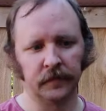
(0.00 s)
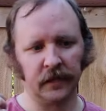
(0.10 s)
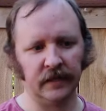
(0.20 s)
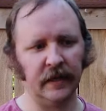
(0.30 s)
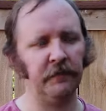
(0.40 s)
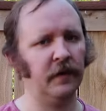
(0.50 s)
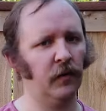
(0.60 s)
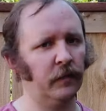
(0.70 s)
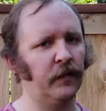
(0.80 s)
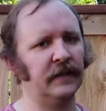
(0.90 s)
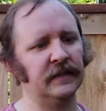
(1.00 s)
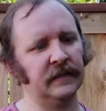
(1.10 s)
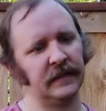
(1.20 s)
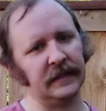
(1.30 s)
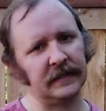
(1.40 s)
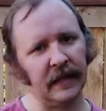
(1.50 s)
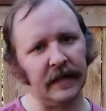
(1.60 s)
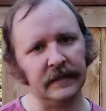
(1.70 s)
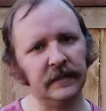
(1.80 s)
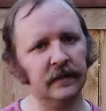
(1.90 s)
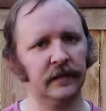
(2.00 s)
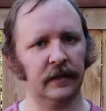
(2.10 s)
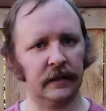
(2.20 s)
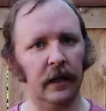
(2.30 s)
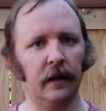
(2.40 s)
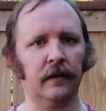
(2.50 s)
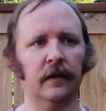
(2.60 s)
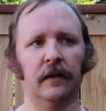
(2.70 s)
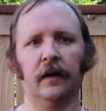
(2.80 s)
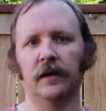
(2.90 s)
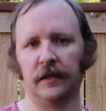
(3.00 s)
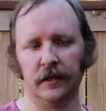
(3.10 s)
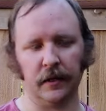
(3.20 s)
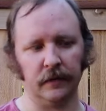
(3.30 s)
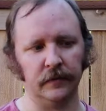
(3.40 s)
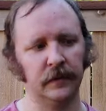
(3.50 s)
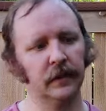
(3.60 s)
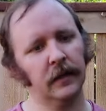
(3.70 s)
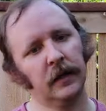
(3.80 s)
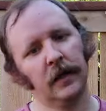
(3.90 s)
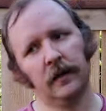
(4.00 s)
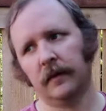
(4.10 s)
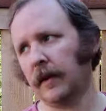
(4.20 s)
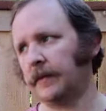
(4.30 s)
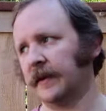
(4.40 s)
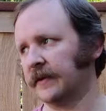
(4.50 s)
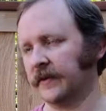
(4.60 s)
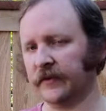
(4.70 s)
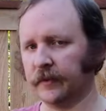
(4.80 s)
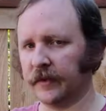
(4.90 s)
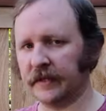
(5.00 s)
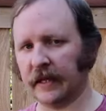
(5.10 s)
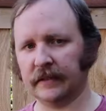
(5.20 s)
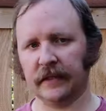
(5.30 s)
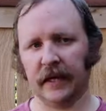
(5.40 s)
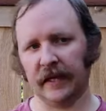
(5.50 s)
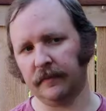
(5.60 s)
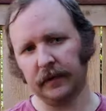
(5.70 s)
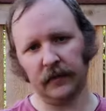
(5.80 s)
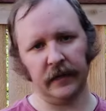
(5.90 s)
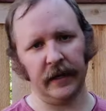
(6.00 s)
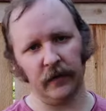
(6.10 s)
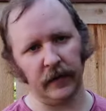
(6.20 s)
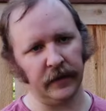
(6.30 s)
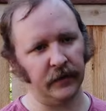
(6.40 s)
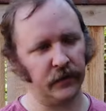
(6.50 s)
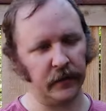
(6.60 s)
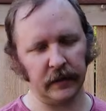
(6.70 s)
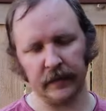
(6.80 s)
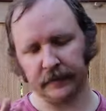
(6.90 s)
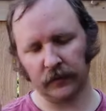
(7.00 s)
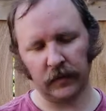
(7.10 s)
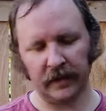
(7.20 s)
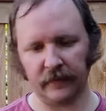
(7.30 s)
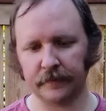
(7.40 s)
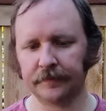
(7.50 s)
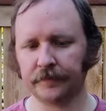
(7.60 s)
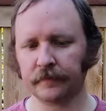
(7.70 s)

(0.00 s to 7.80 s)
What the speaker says: They're definitely more present to the taste, to the tongue, than they are to the nose. Might be because there's a breeze outside, blowing the head away too quickly, whatever.